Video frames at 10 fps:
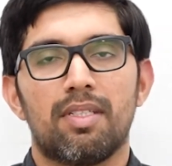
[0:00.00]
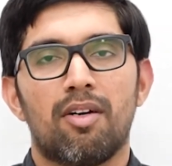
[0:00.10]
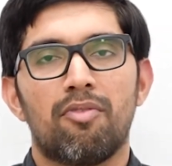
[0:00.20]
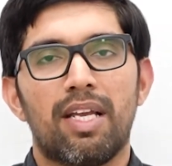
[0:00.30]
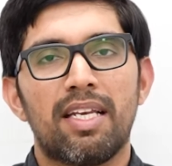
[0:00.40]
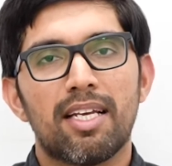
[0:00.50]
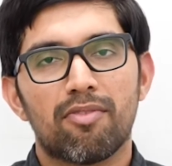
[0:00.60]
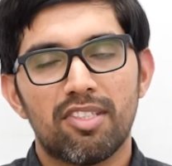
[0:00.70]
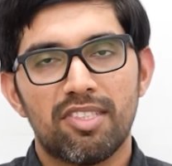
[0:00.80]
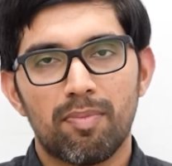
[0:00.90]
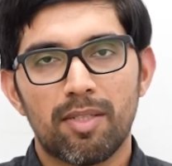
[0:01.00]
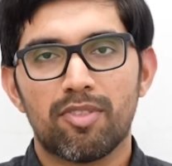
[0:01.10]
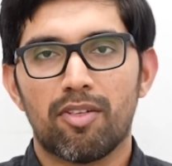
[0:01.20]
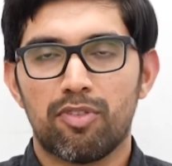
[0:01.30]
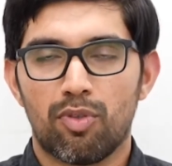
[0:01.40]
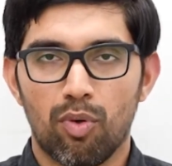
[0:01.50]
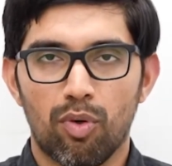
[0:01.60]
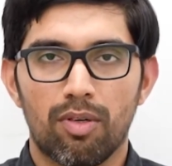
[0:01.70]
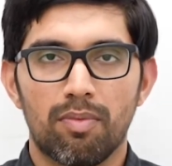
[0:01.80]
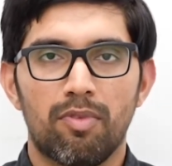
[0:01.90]
of any of the symptoms of
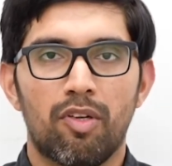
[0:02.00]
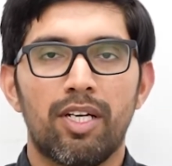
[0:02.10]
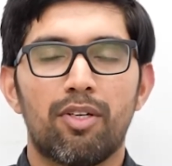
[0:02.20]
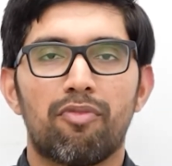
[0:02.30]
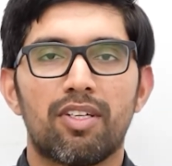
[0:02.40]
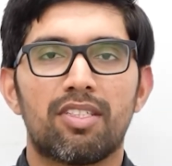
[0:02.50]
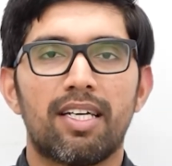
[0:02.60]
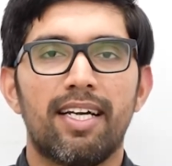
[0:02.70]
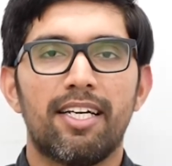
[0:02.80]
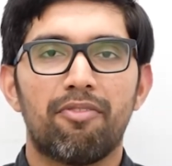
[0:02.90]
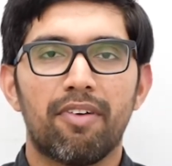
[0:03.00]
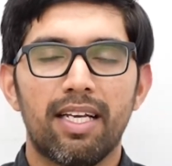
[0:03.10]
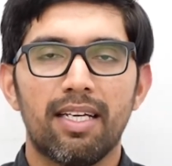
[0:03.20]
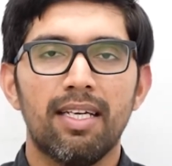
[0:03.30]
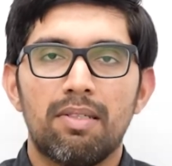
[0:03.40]
stroke, you need to first identify,